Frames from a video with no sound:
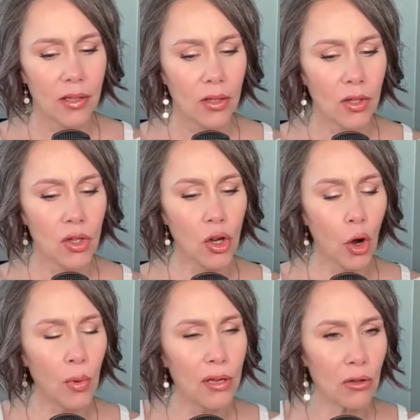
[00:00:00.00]

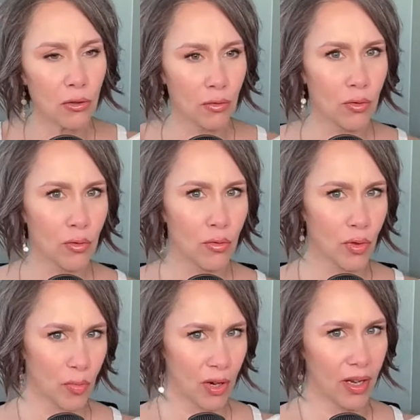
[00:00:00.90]
going through the
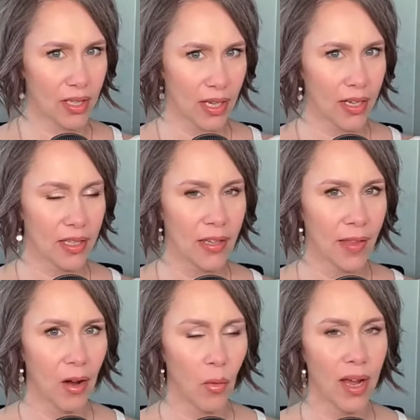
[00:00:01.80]
process in that
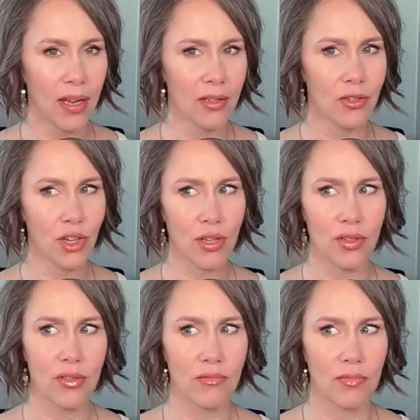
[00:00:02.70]
way is just
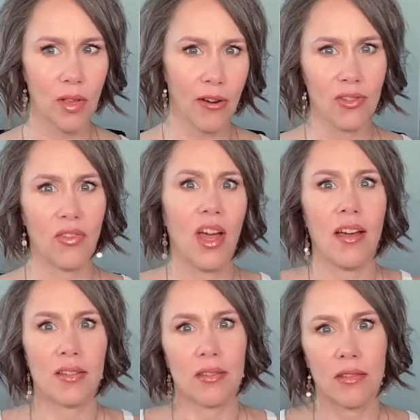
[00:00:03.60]
not as
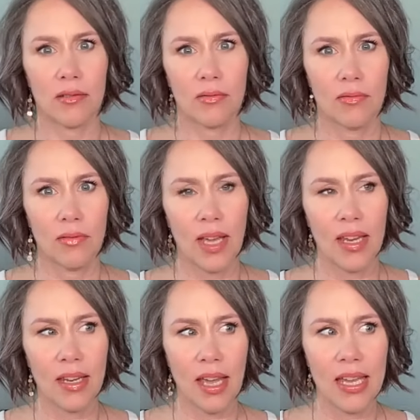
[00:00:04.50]
fast. And
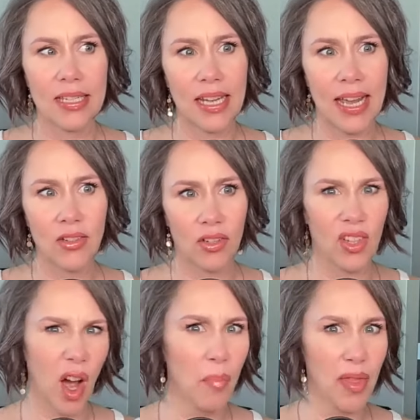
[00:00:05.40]
and and on
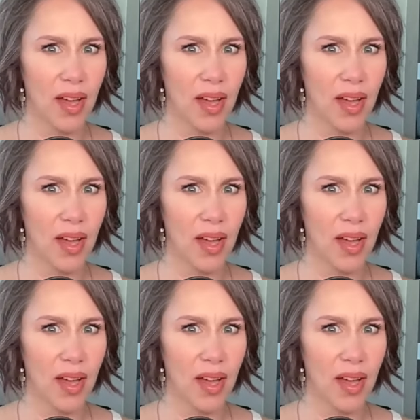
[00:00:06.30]
top of that